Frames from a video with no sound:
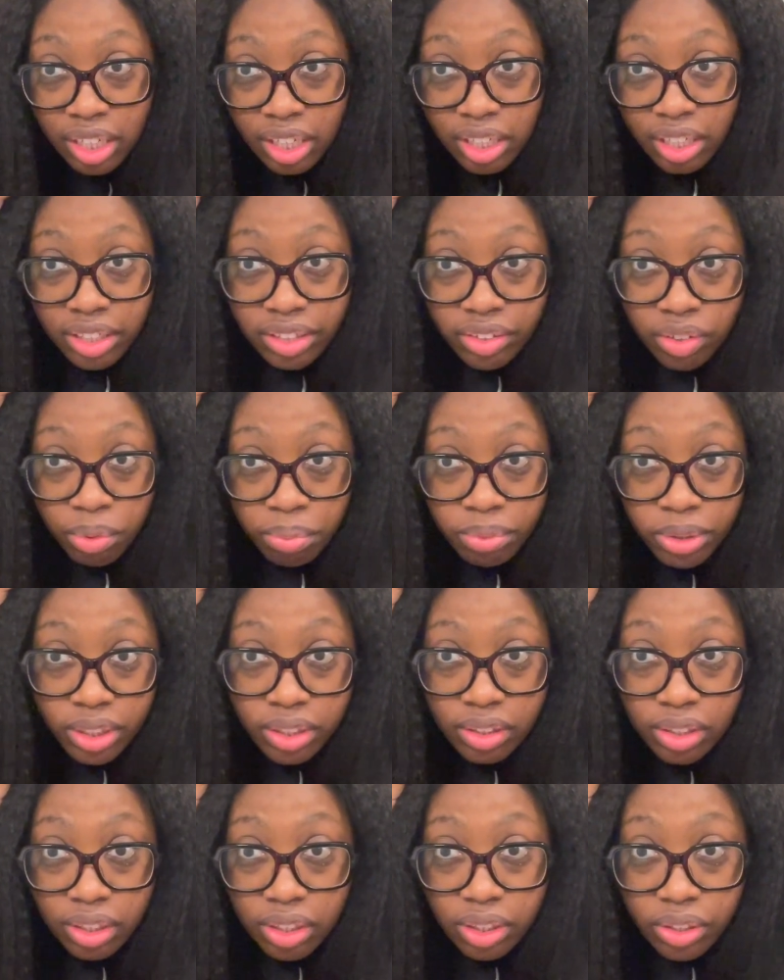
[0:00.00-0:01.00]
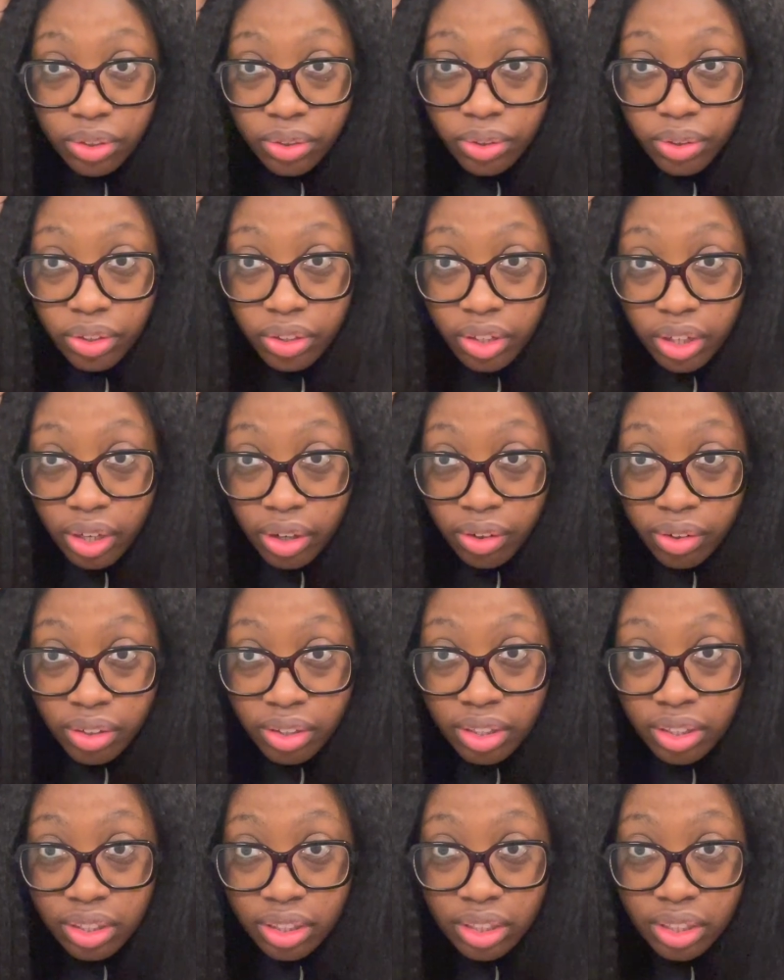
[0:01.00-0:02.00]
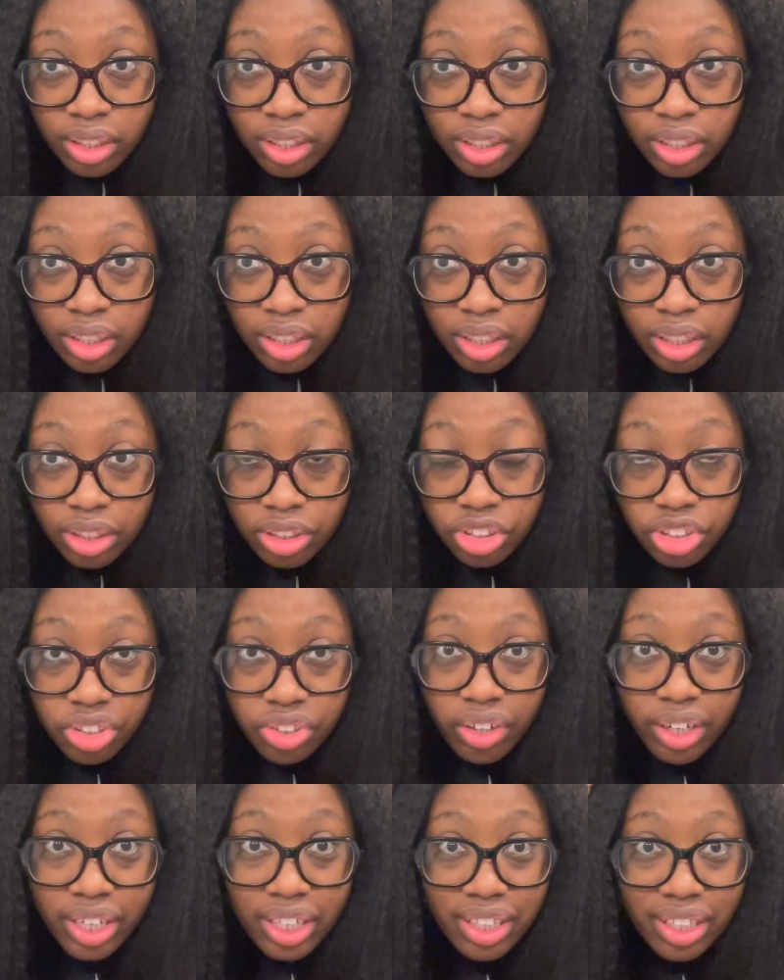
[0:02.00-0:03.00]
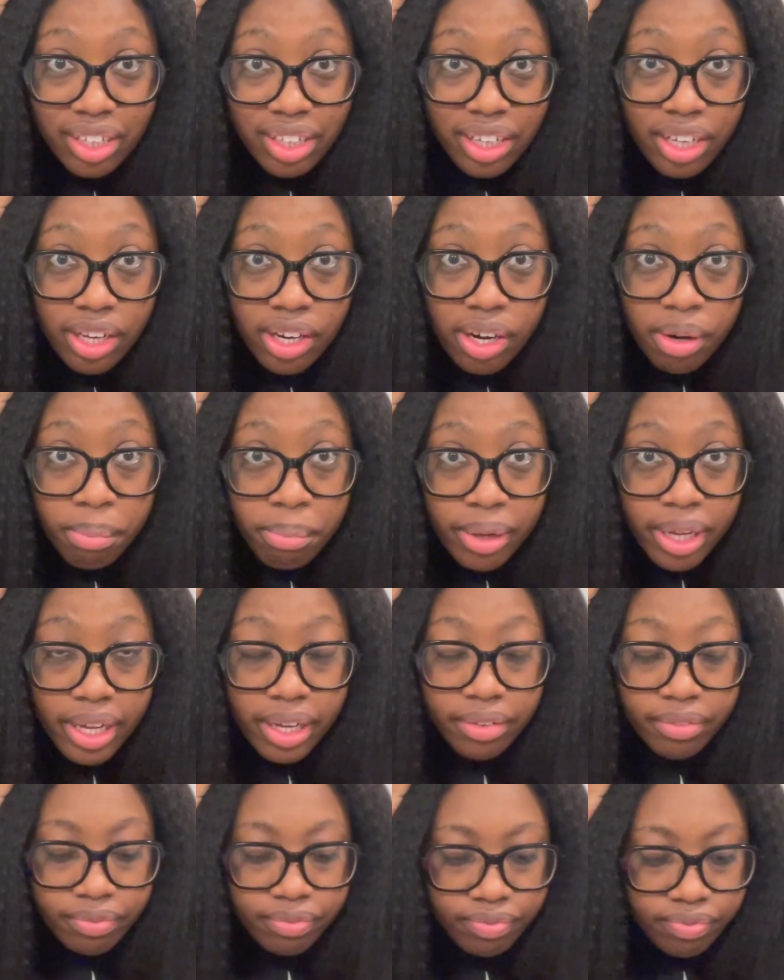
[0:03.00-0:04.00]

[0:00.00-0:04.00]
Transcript: So I'm just a little, you know, struggling here a bit.